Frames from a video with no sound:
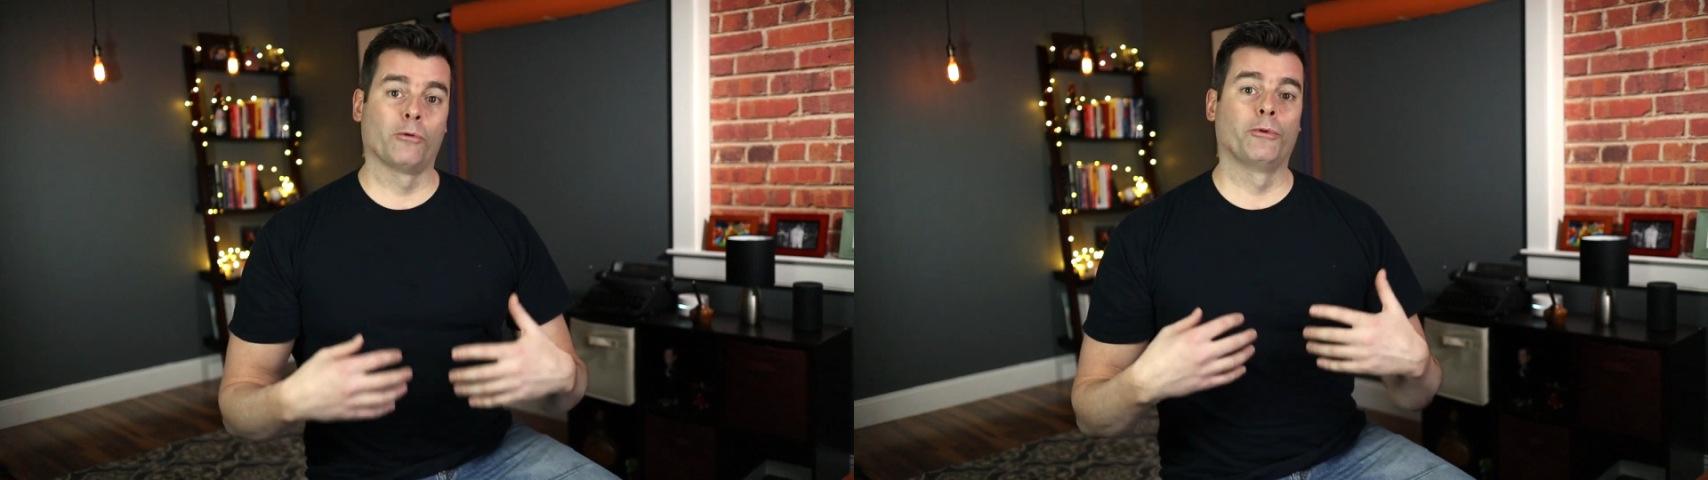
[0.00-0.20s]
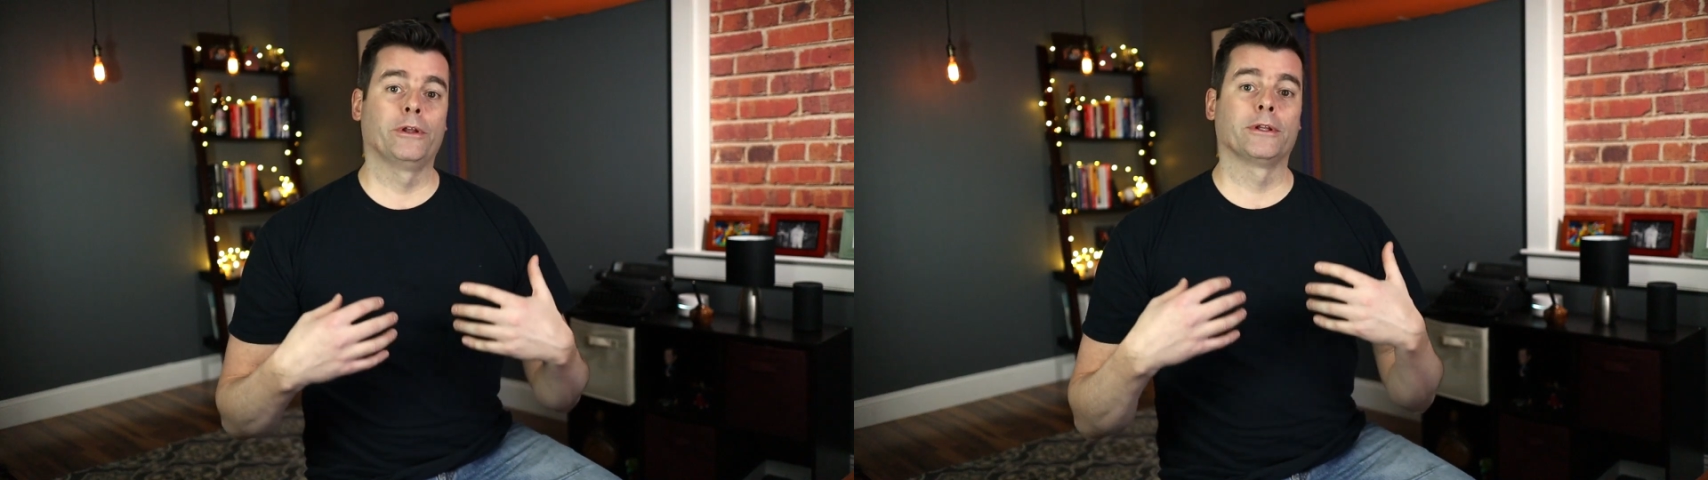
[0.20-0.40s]

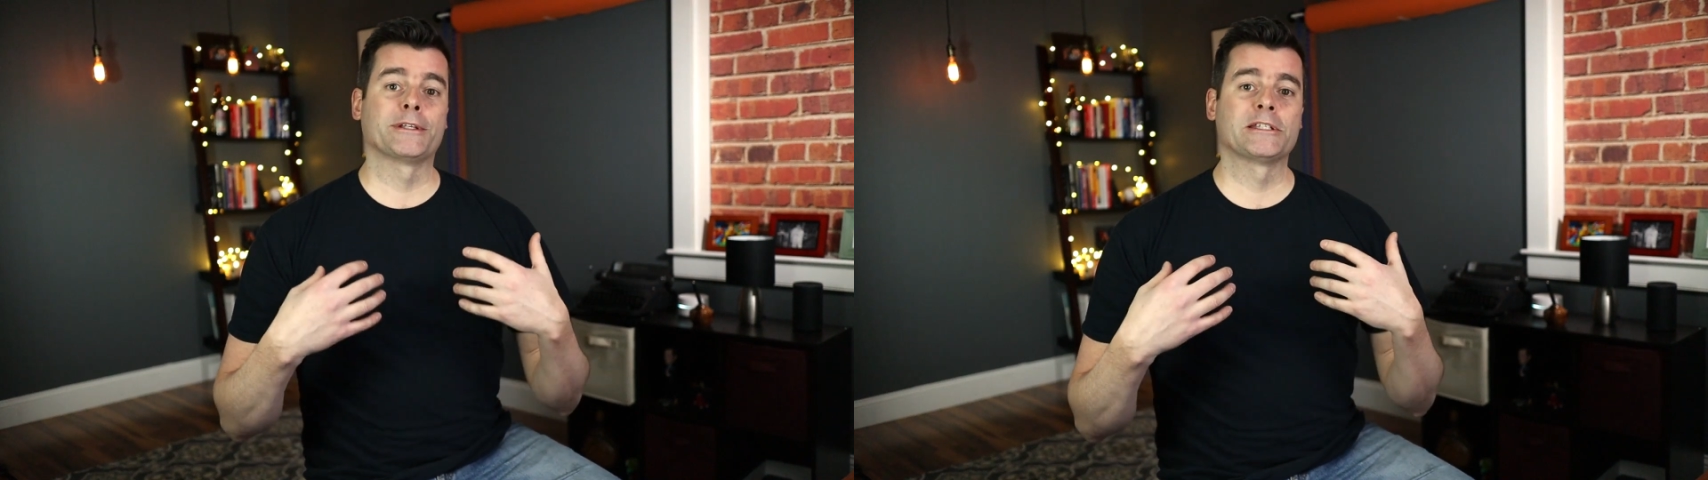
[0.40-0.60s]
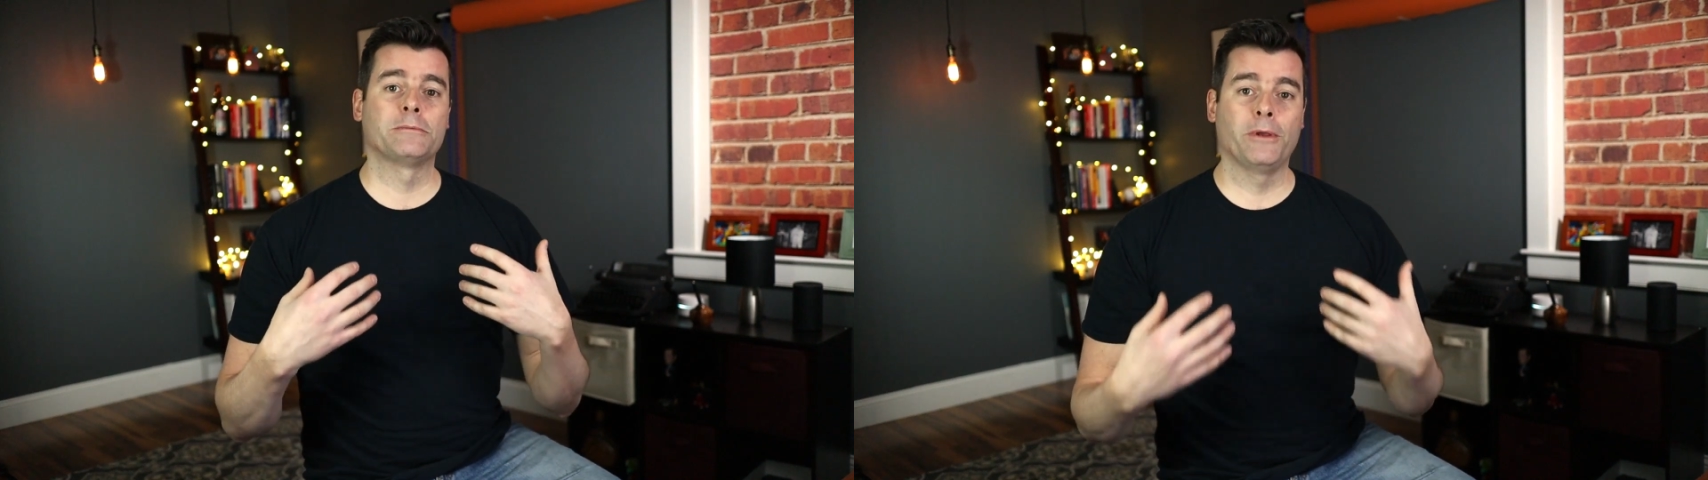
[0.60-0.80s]
real
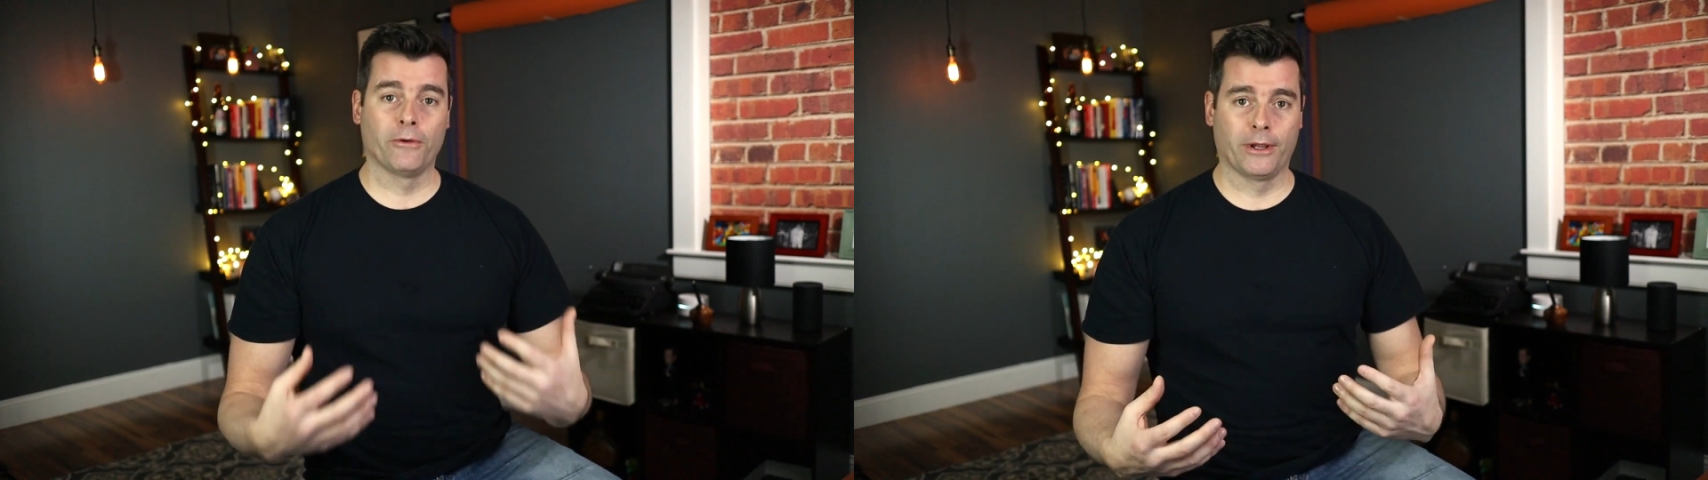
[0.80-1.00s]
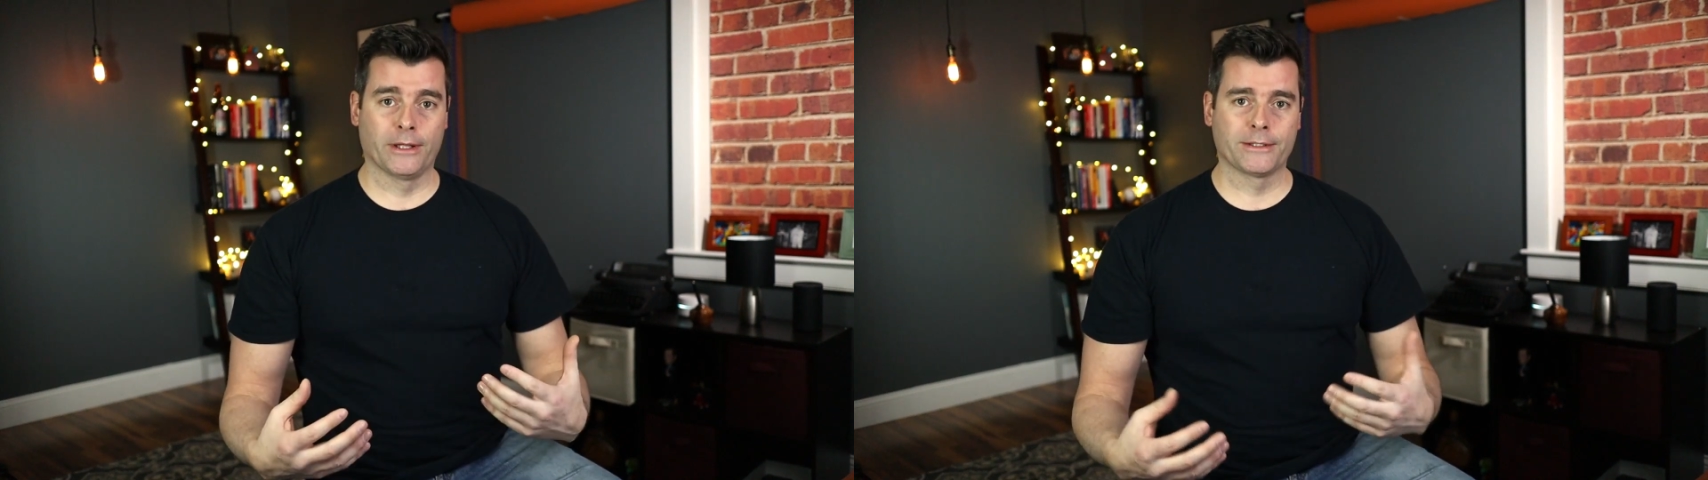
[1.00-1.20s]

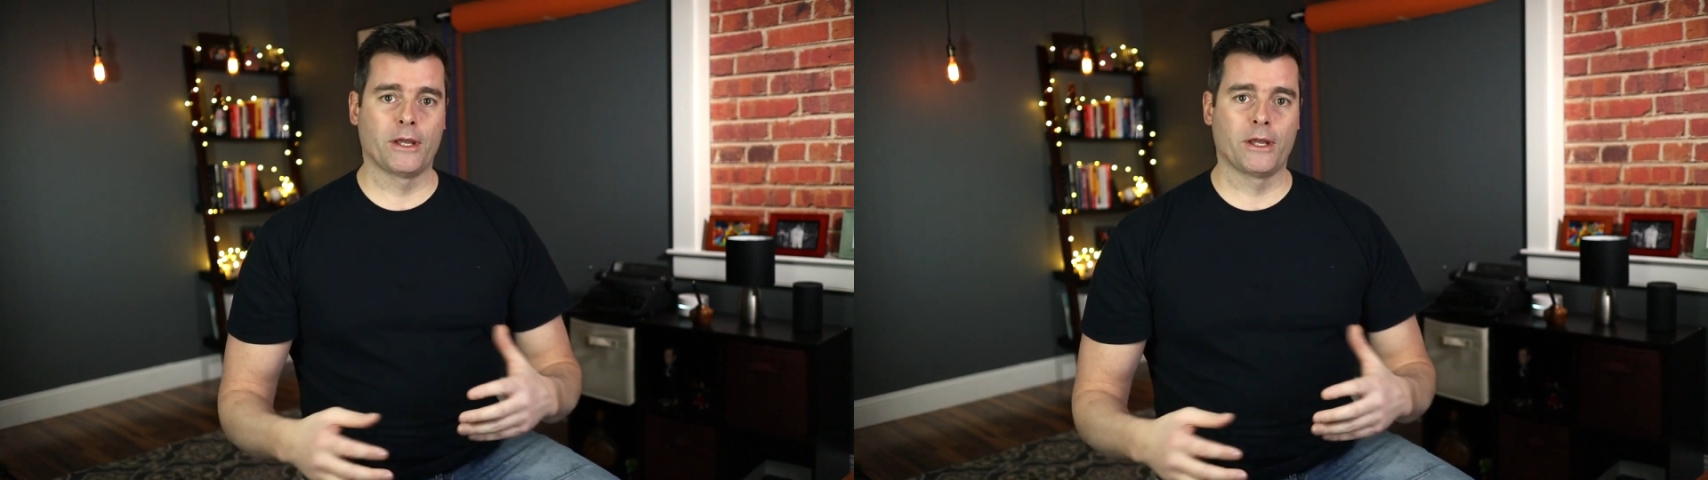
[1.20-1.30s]
experience